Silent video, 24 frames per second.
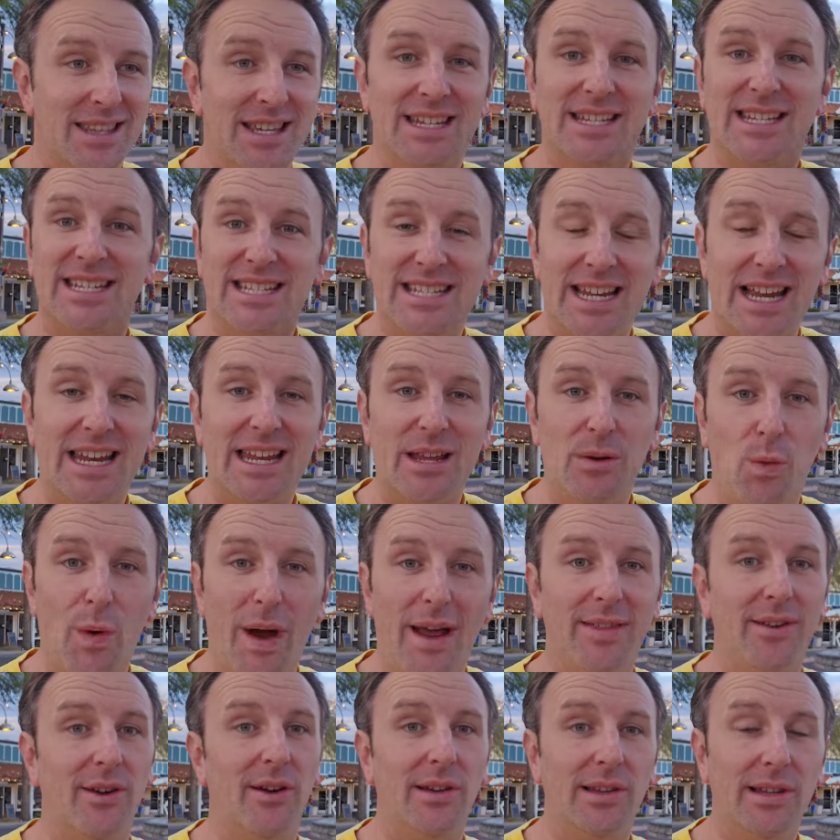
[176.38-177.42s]
the sunny
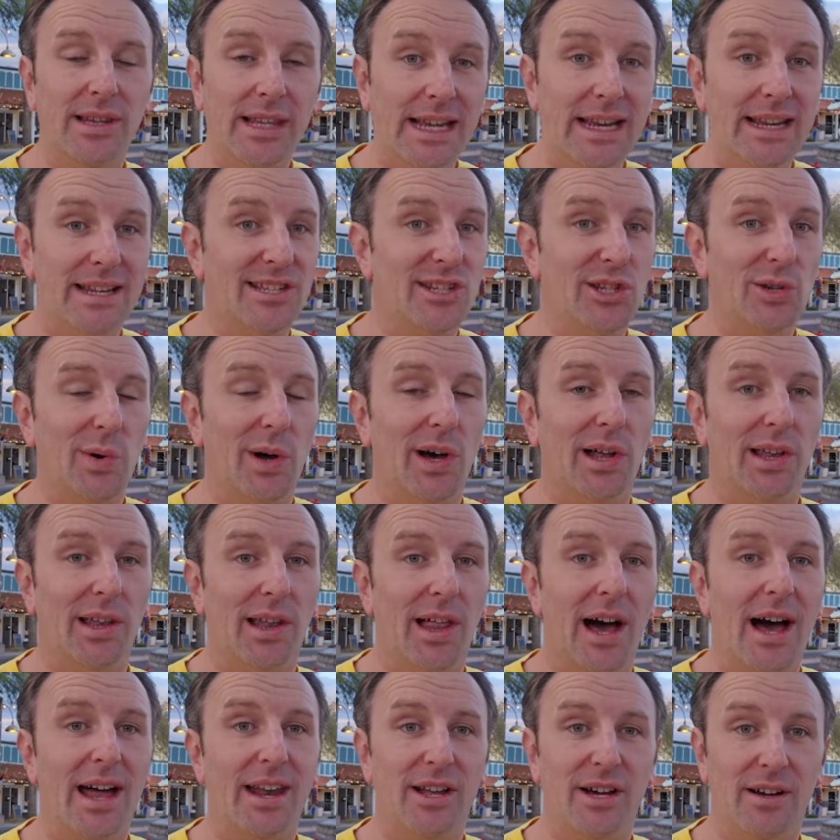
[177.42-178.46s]
weather leads to a
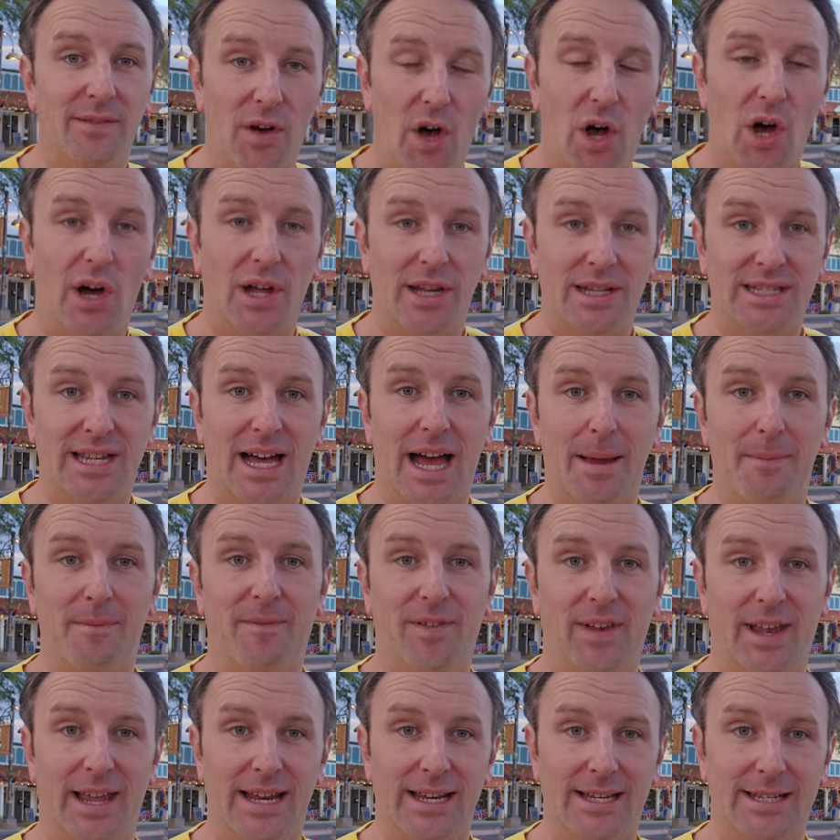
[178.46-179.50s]
lot of on-time
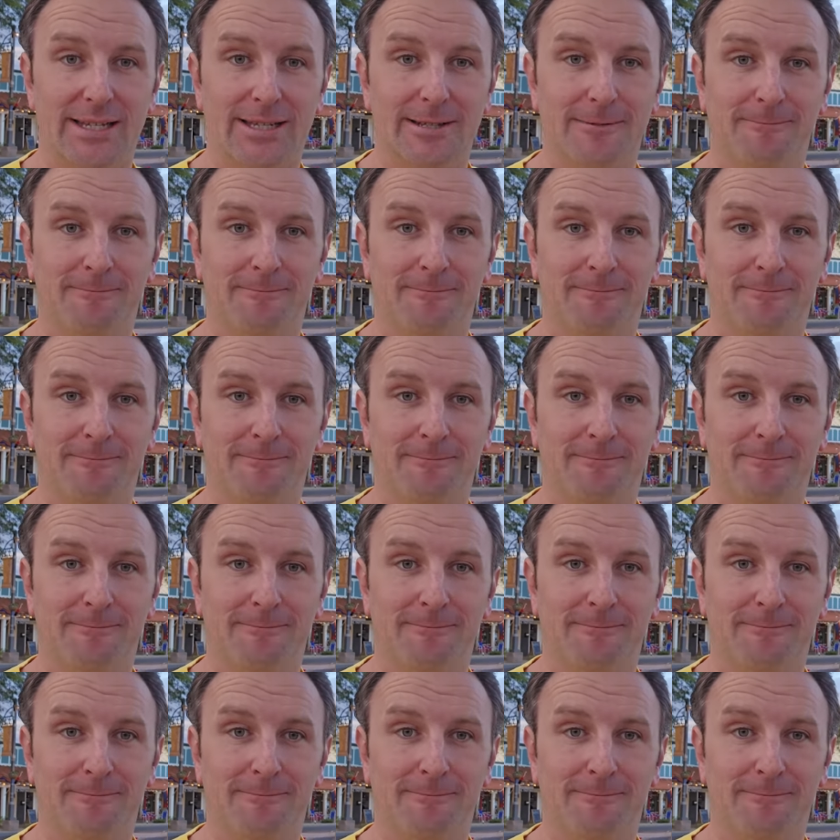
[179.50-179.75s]
flights.